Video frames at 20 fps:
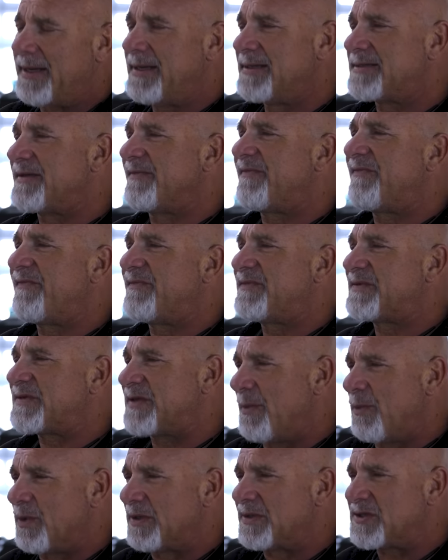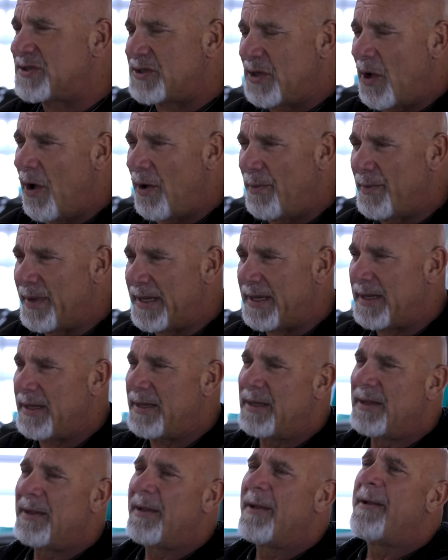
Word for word: because if someone saw me